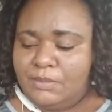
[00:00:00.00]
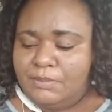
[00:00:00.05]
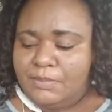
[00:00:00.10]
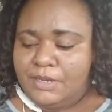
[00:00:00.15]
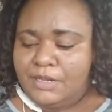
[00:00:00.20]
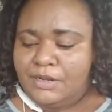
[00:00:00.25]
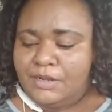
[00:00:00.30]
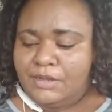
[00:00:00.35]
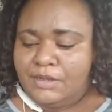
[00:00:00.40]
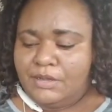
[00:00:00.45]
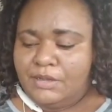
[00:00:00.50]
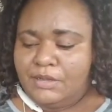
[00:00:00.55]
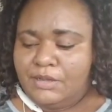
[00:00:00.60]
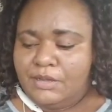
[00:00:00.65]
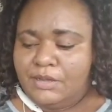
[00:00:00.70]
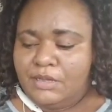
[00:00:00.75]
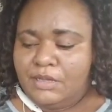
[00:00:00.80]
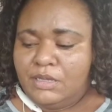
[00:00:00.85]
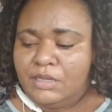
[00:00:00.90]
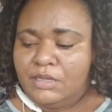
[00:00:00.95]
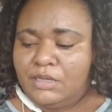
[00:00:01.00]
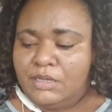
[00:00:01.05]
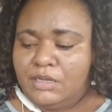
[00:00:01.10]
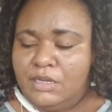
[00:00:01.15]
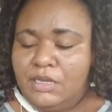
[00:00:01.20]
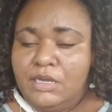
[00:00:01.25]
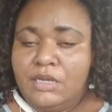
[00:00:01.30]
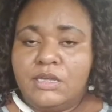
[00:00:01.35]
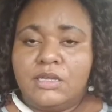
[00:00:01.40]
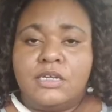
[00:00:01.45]
But uh,
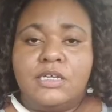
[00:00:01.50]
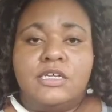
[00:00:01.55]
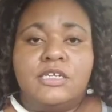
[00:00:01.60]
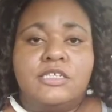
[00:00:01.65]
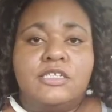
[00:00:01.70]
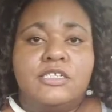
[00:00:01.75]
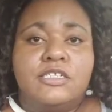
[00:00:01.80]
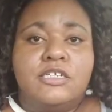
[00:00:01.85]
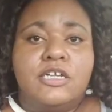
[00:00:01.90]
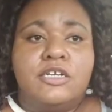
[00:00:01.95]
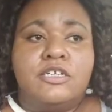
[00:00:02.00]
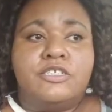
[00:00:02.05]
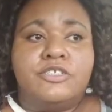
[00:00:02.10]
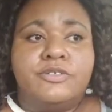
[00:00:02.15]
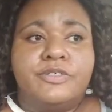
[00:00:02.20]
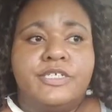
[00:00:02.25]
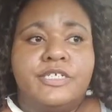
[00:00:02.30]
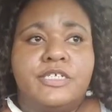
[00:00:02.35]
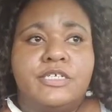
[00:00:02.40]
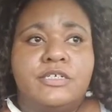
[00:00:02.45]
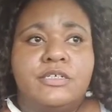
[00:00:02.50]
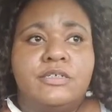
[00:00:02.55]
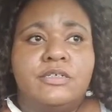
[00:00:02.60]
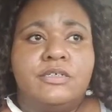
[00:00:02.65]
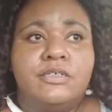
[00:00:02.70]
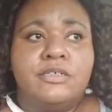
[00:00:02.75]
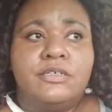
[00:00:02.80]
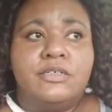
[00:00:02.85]
yeah, surgery